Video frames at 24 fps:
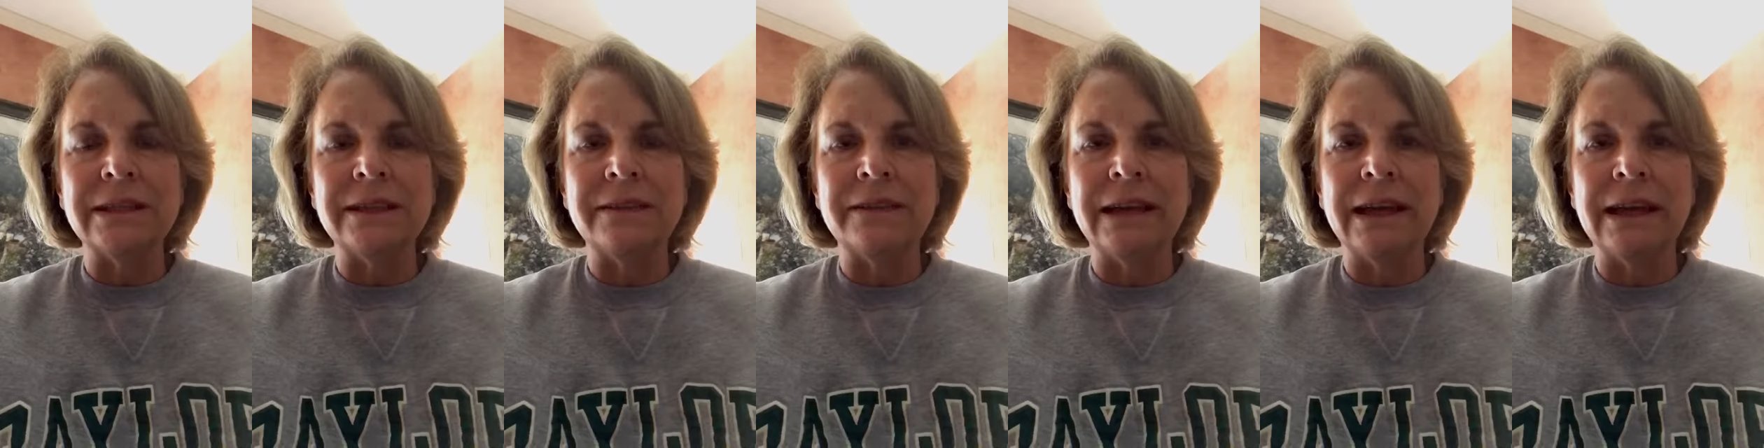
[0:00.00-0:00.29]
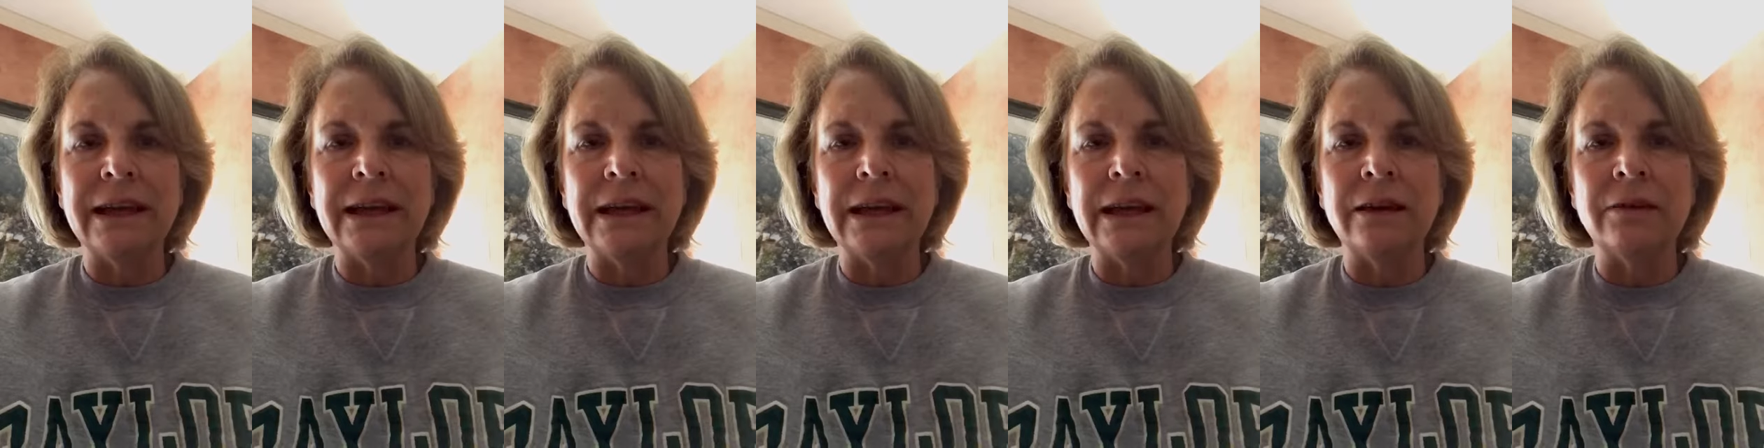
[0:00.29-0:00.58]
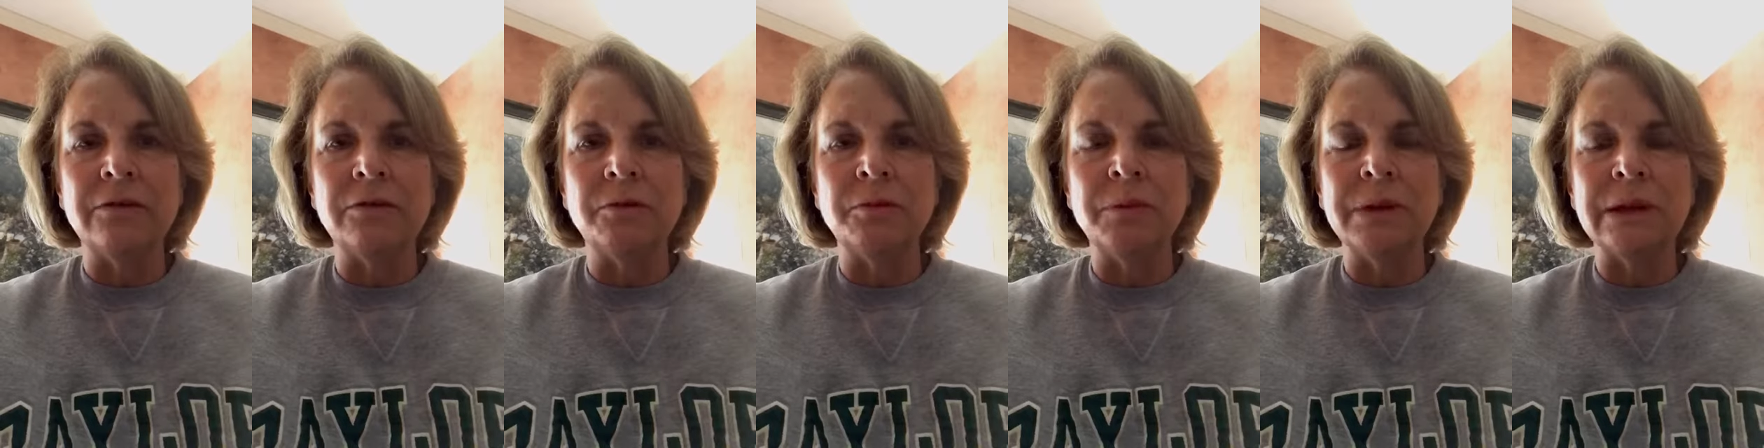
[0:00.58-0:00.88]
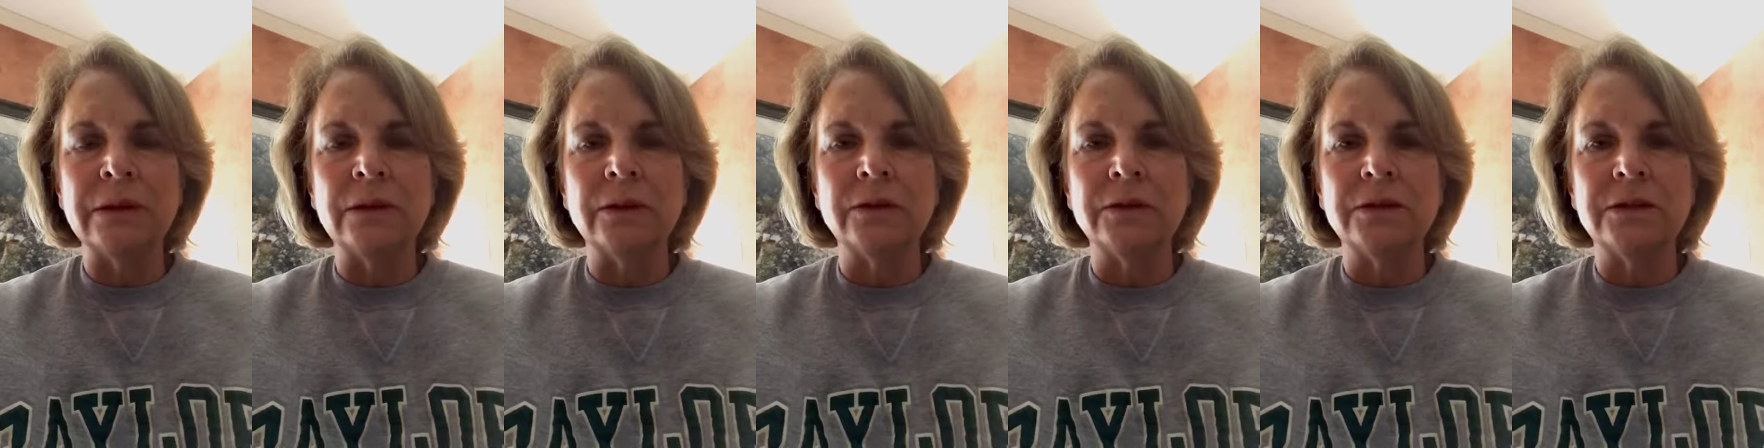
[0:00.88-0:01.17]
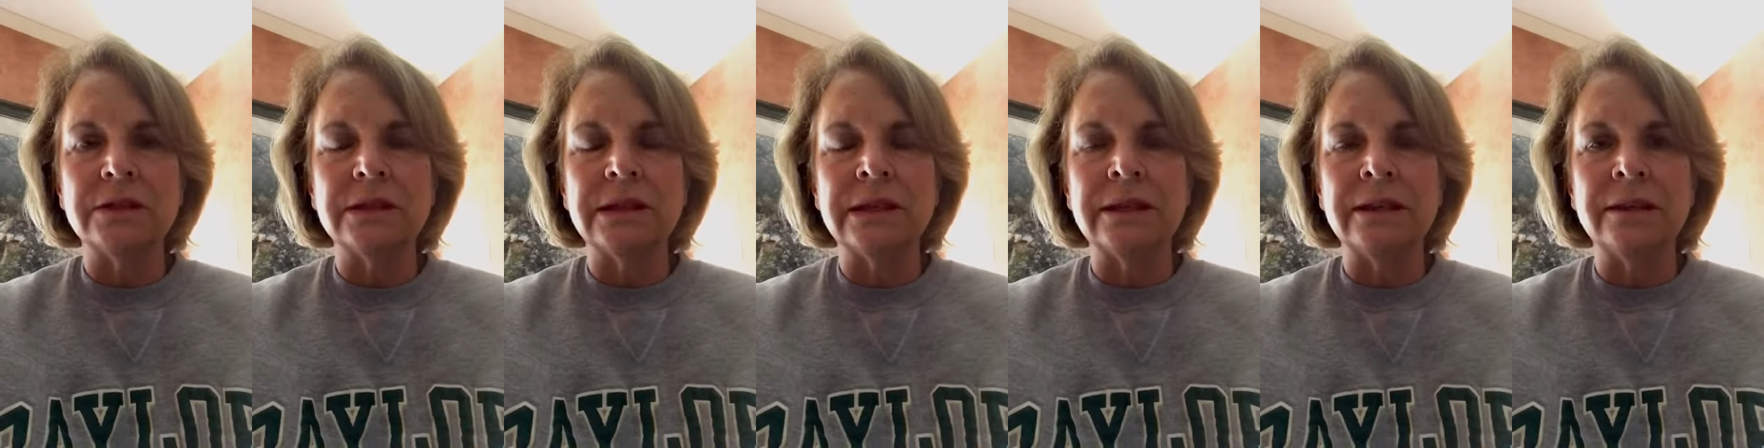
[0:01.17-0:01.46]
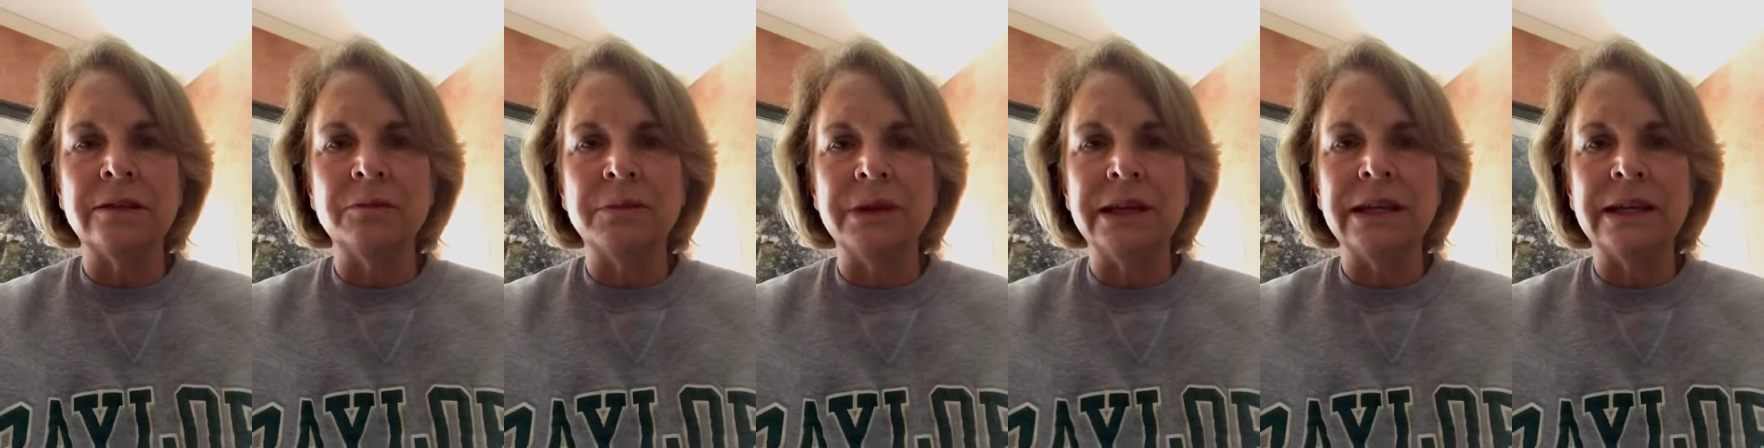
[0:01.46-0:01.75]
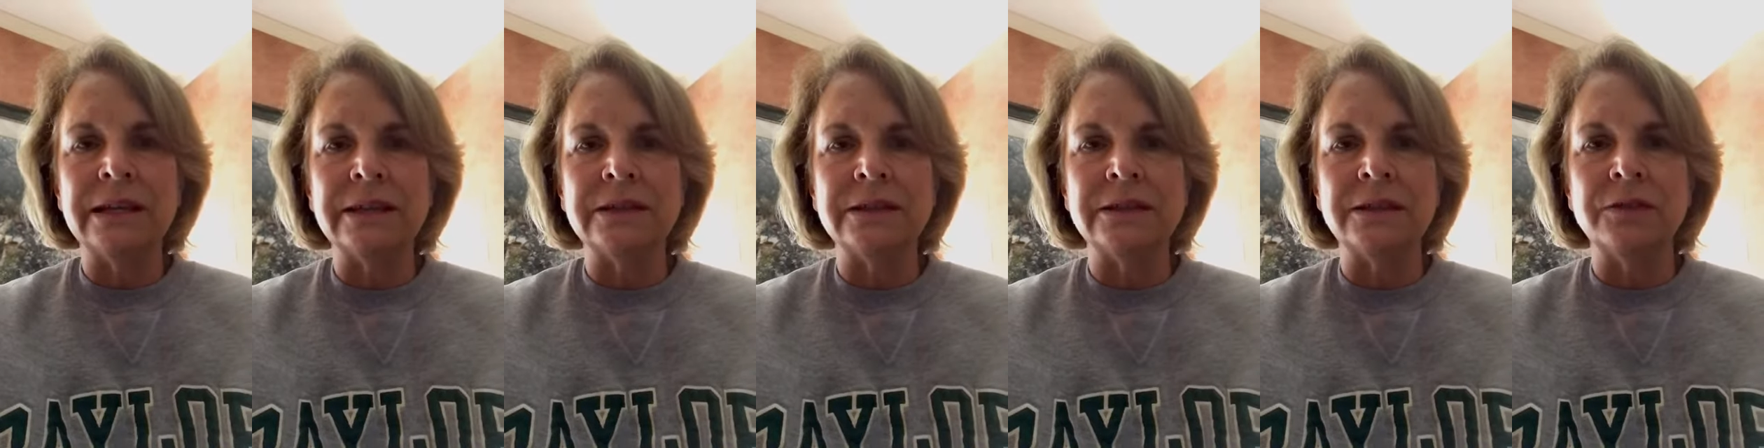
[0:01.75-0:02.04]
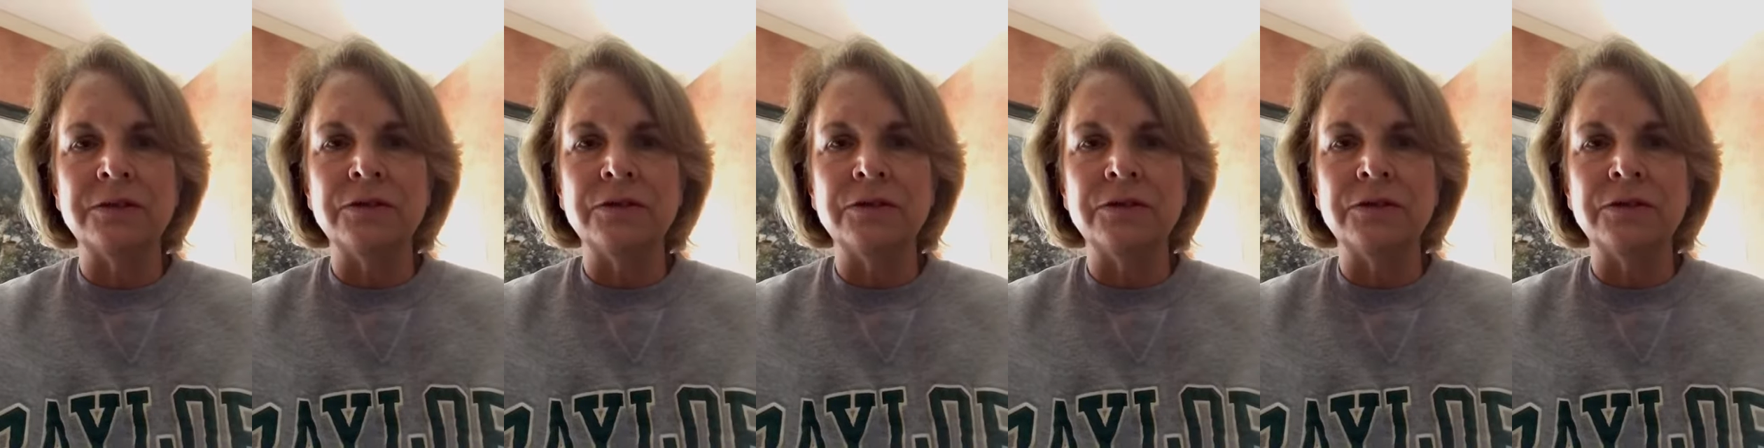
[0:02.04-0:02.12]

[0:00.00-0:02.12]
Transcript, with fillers: that they have built uh, because